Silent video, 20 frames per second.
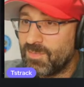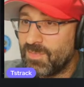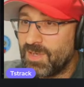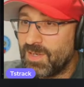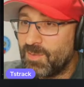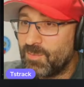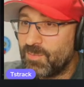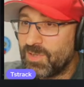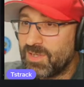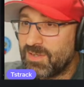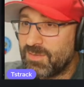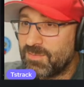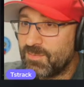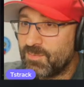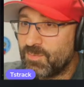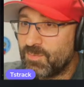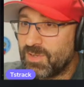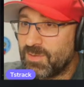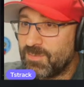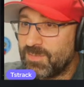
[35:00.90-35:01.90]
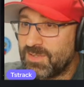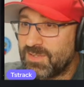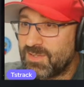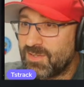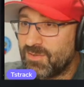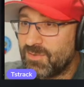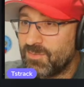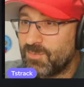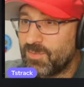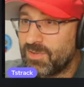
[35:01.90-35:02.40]
Man, we could be
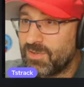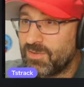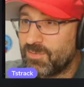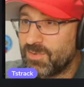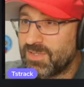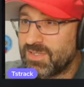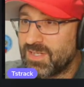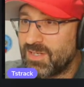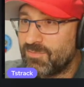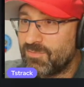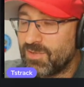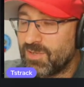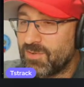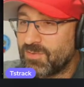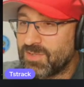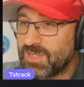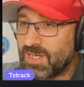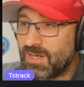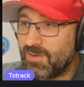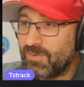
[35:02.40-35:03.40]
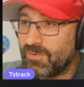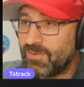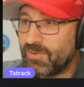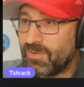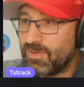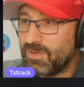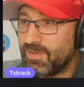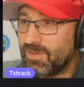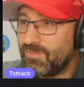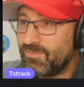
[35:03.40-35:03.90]
done with. We could take Rico
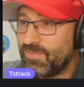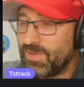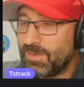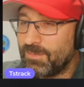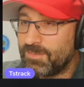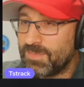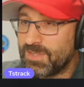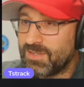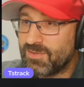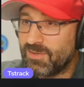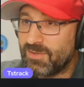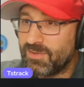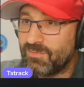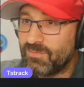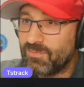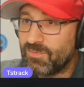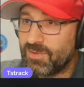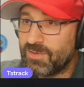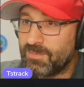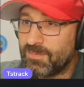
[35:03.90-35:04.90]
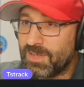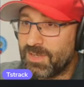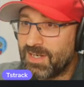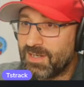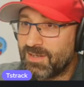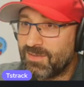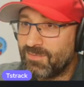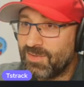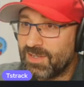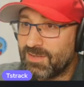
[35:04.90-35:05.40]
Dowdle and then be done at running back,